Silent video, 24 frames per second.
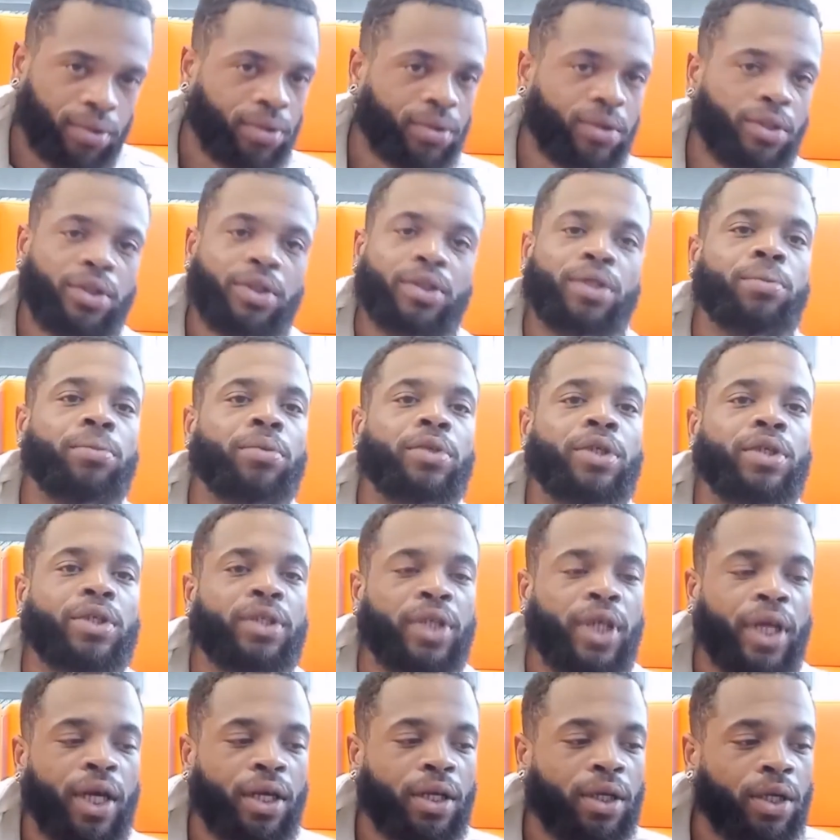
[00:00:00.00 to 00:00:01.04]
Simple as
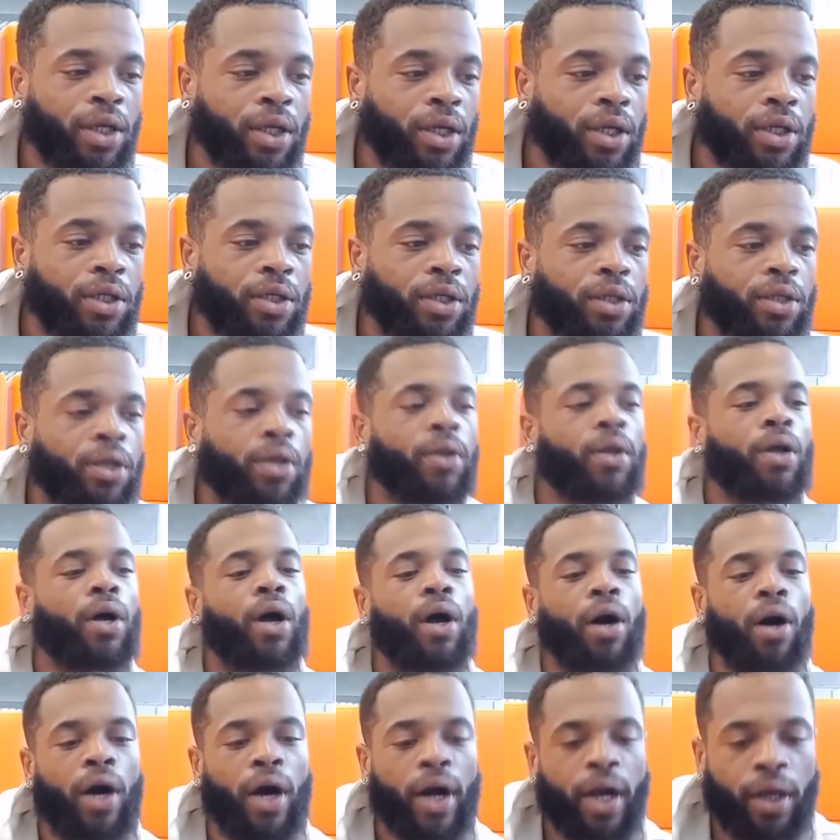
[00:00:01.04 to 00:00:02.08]
that.
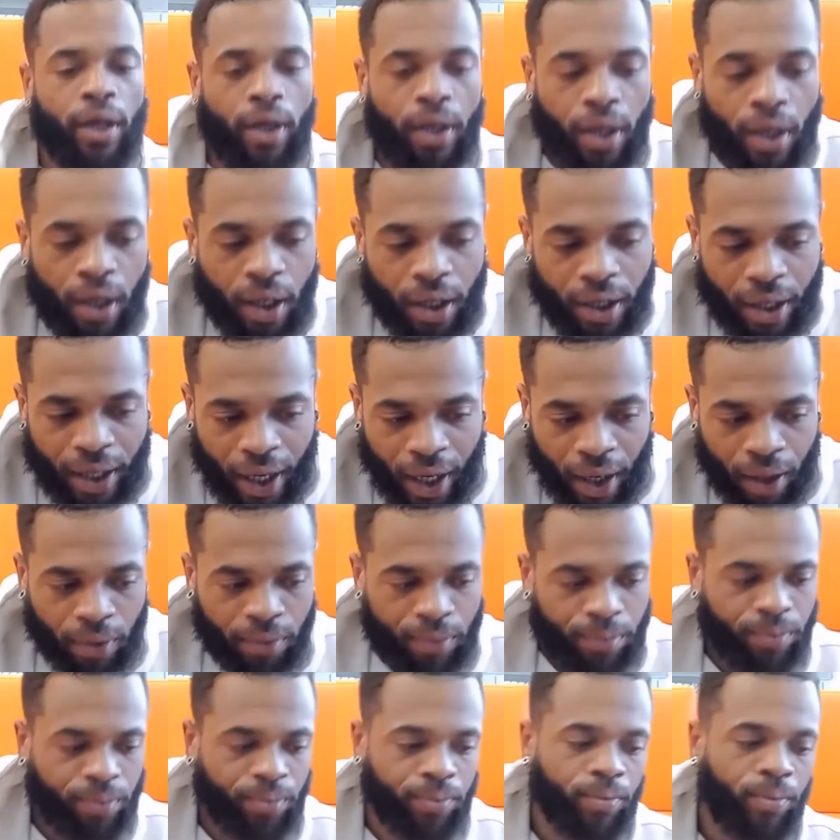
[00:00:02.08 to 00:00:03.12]
All right. Now,
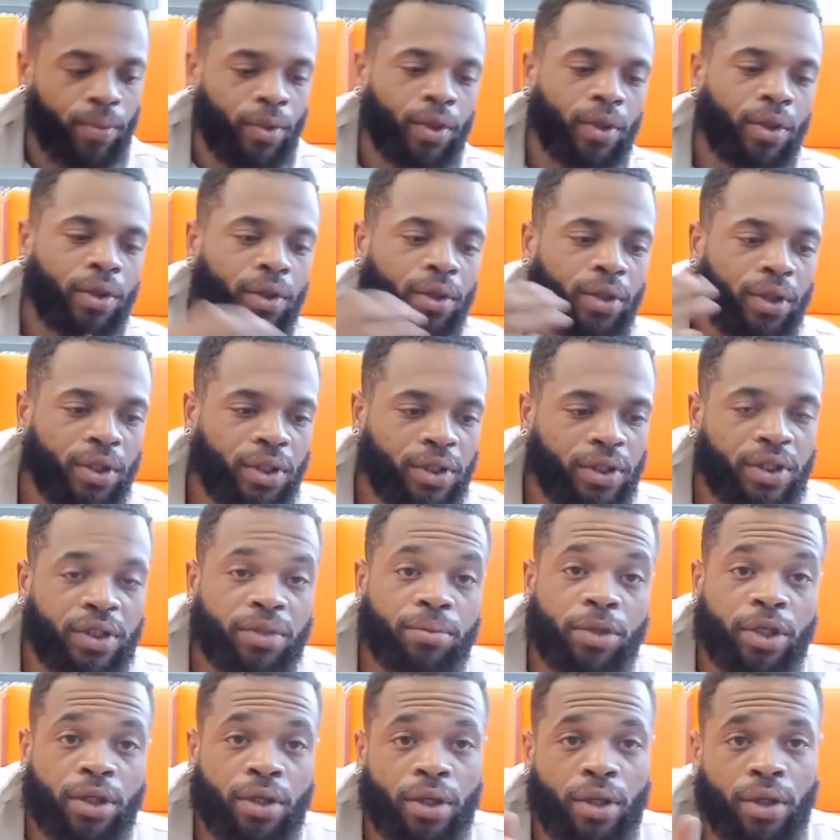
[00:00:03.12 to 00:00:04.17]
this has
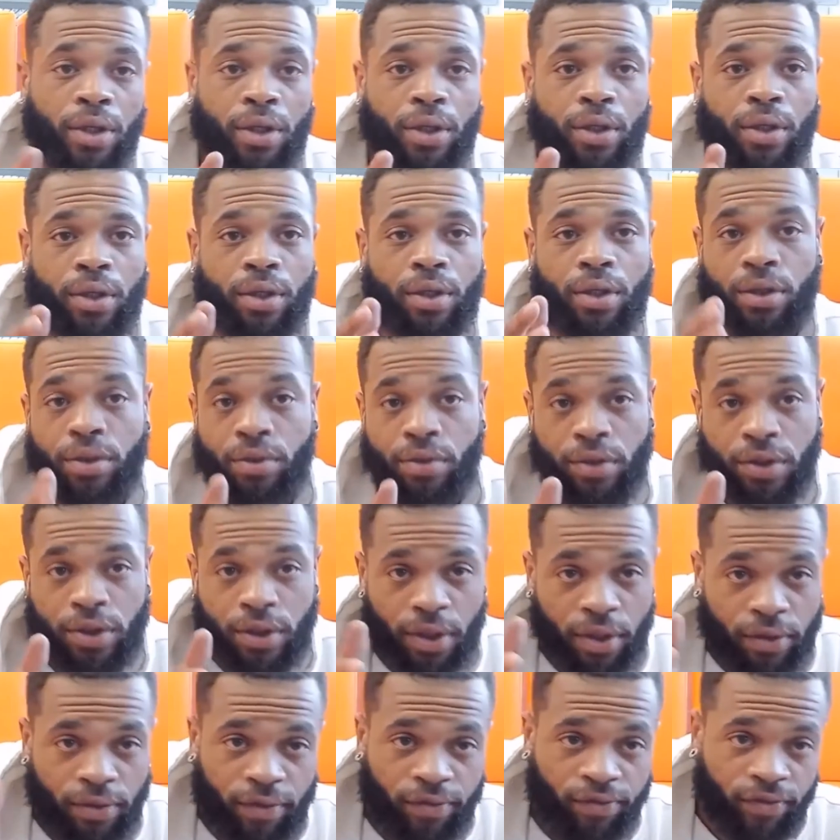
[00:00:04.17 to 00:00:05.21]
been a conclusion
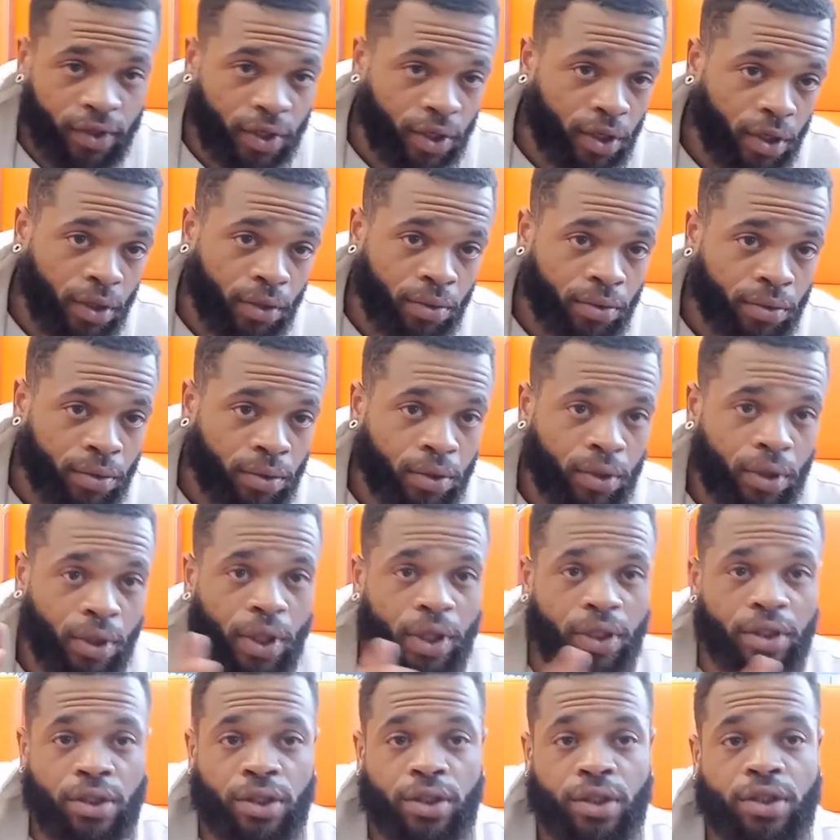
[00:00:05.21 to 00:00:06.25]
of the video.
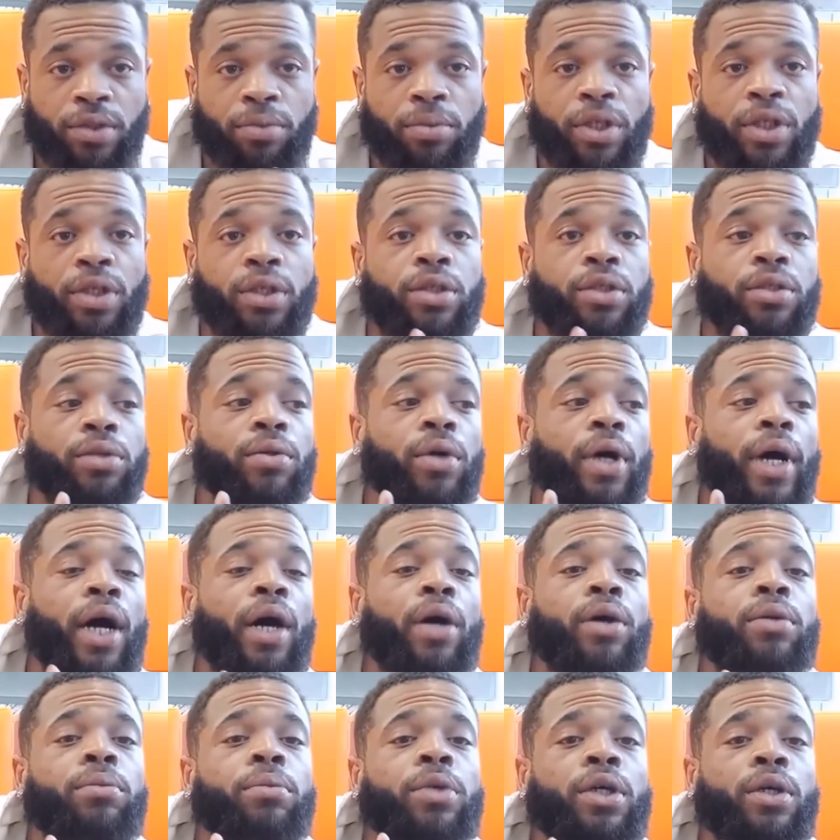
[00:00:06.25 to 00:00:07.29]
I just explained to you
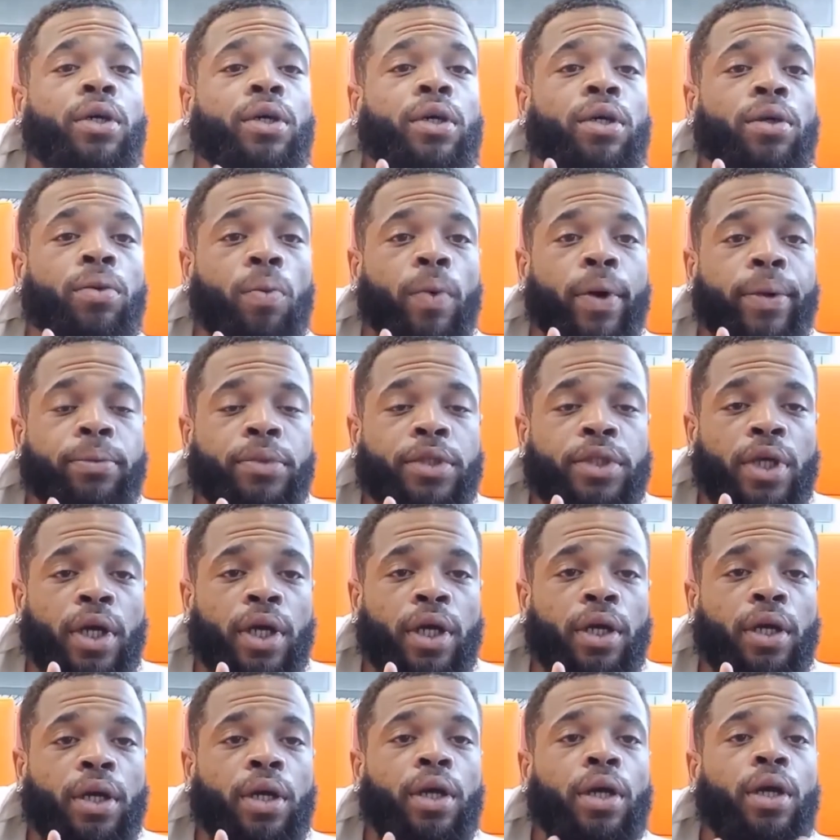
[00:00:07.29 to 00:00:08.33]
how to make a good
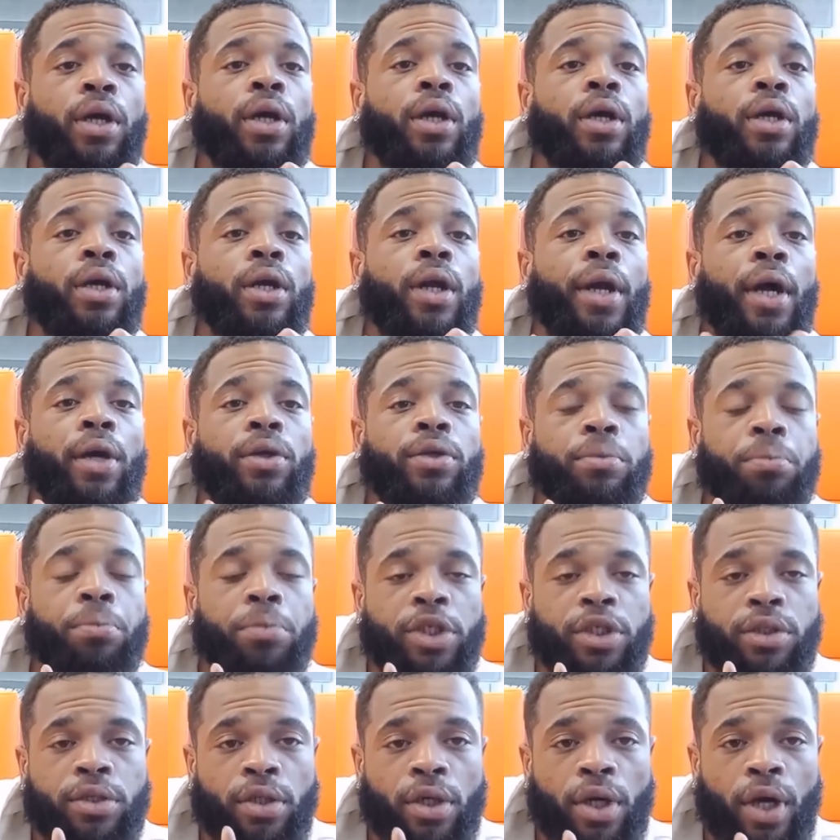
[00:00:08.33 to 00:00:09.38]
website and how to
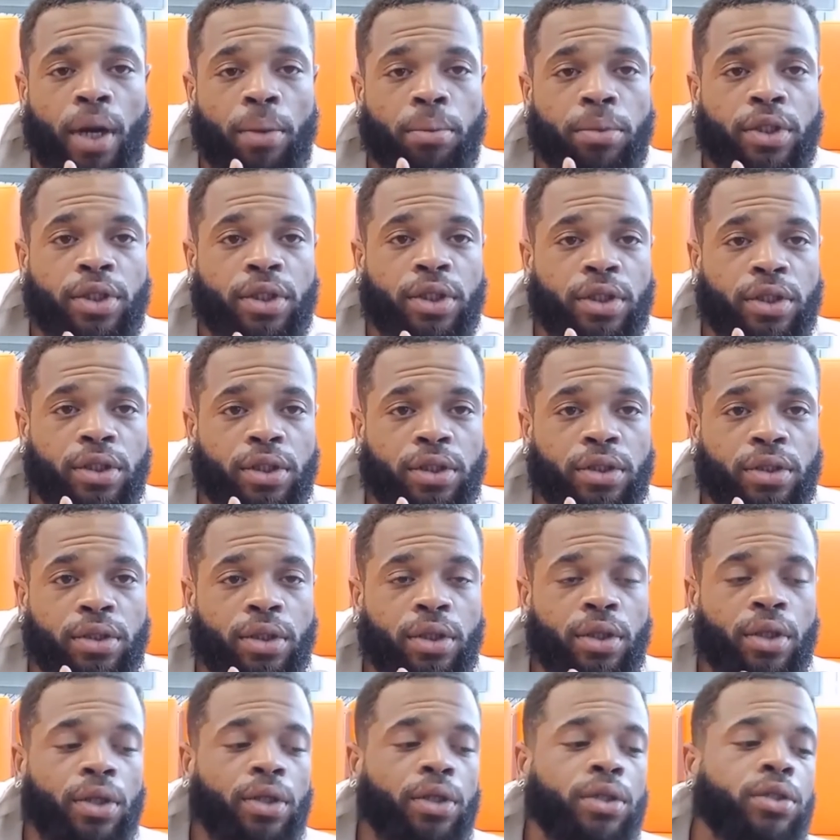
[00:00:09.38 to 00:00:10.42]
beat your competition.
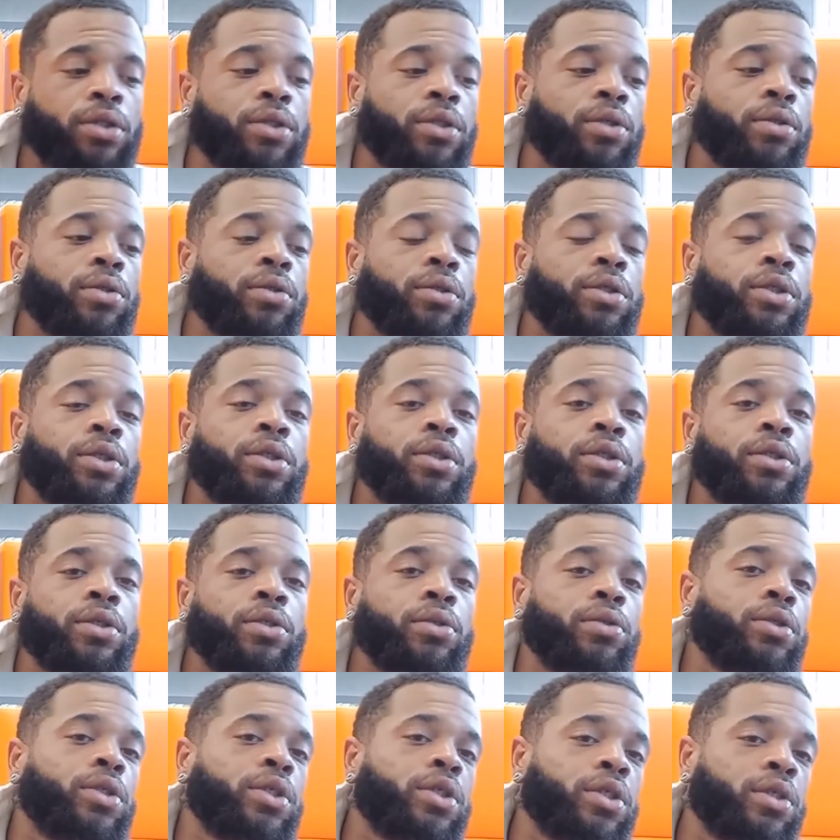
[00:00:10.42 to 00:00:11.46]
So just
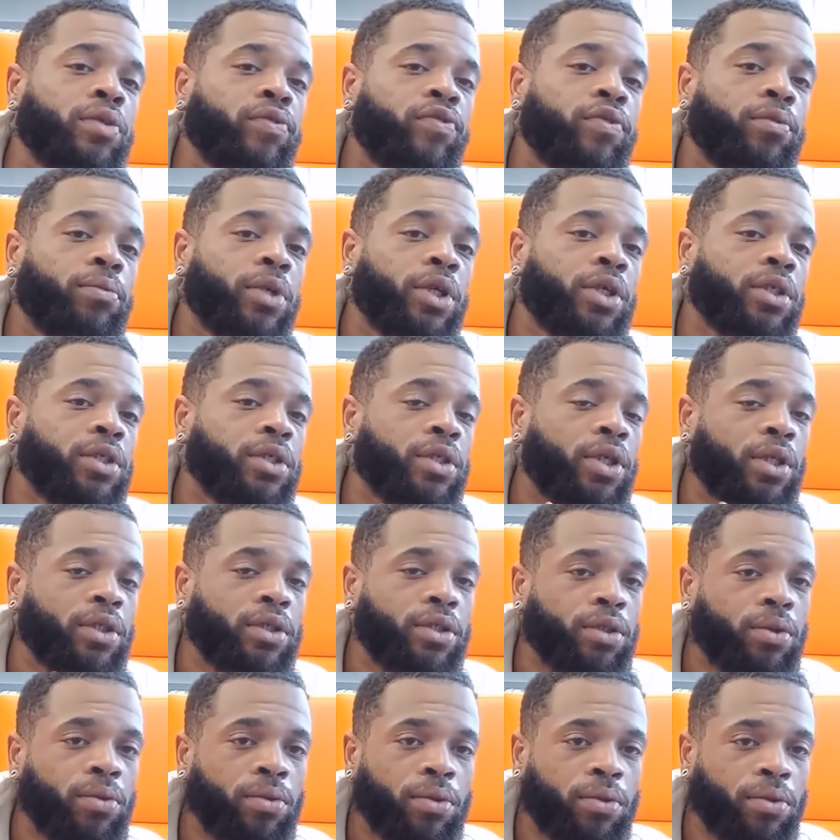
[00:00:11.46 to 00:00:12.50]
use this information at
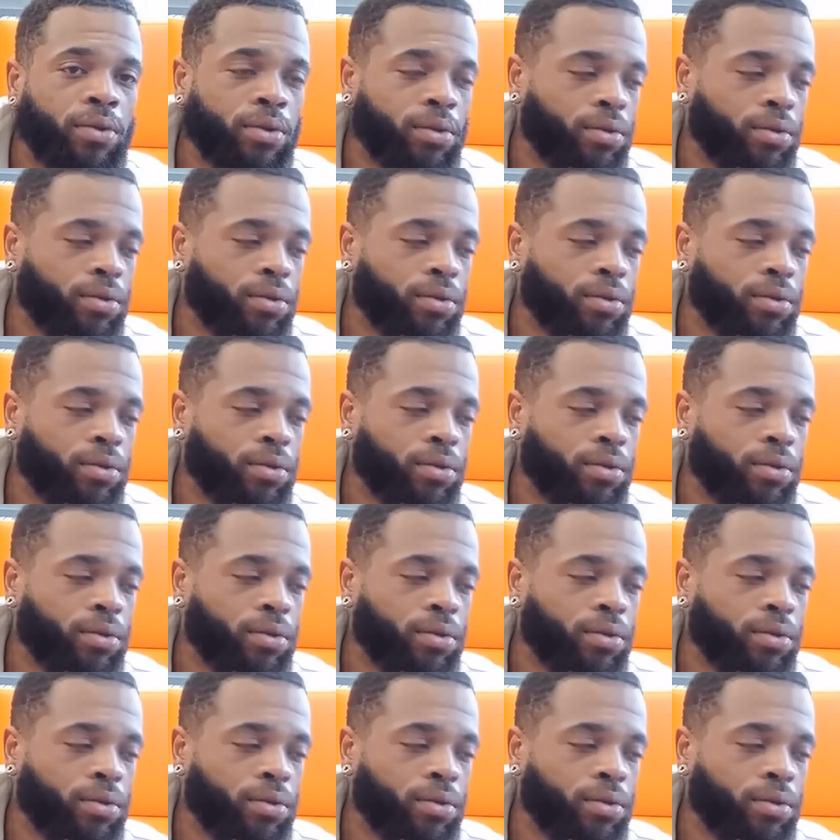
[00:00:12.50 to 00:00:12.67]
your